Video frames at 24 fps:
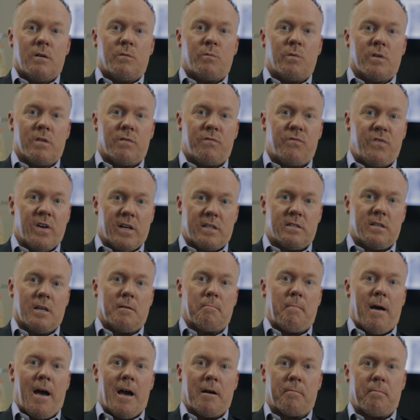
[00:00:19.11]
with fixing
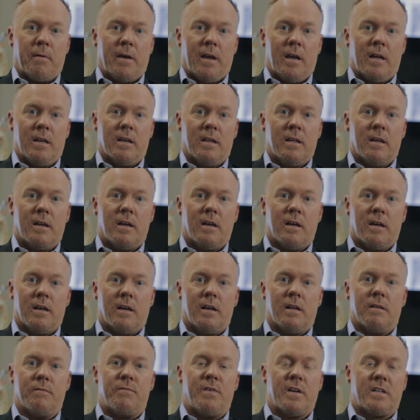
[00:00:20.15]
back pain
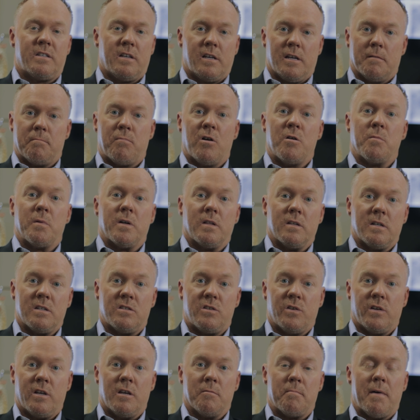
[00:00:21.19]
and fixing it permanently so
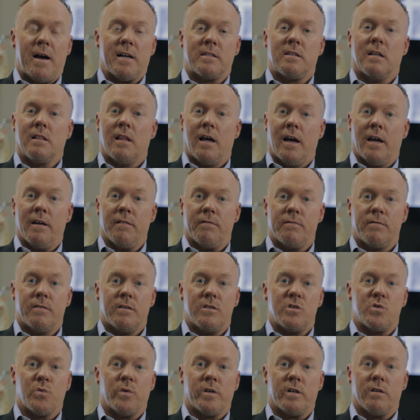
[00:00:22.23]
you can get back to life,
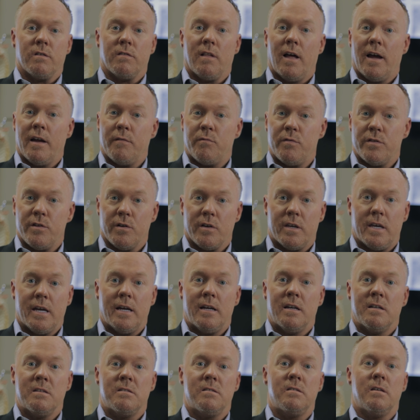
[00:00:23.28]
enjoying your life with your
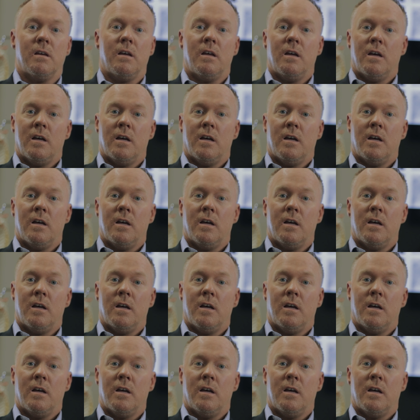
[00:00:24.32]
kids.